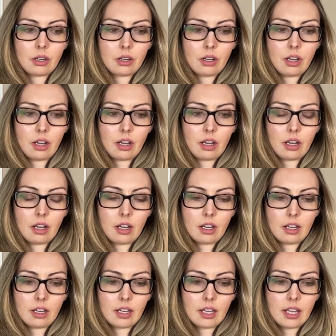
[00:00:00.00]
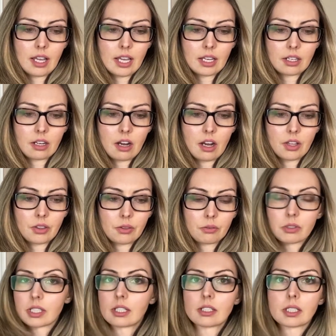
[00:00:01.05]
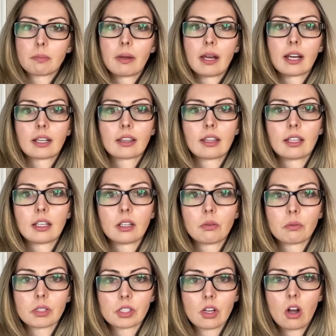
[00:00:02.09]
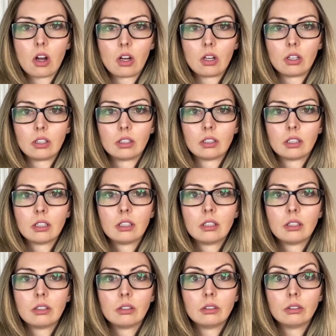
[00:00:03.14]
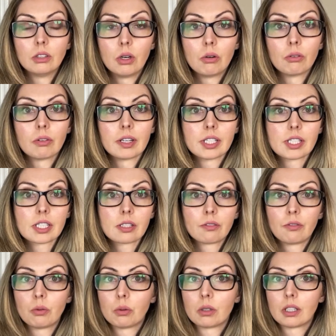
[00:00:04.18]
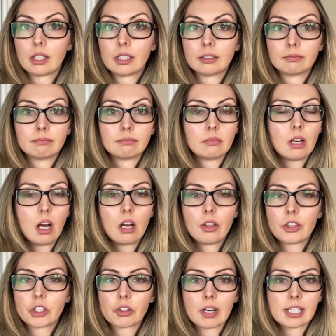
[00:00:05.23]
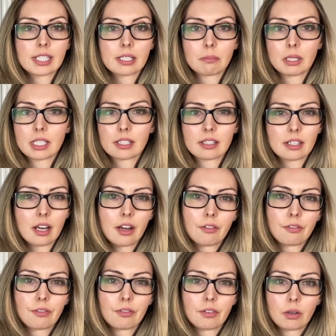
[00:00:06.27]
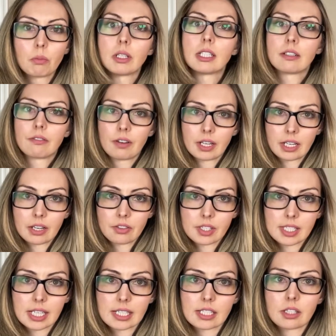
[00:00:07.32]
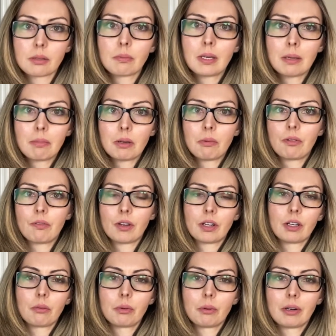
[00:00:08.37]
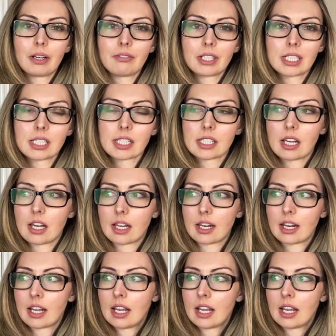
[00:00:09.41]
and got the results back that it was all low risk for all the trisomy stuff. We did find out the sex of the baby. We found out we were having a son,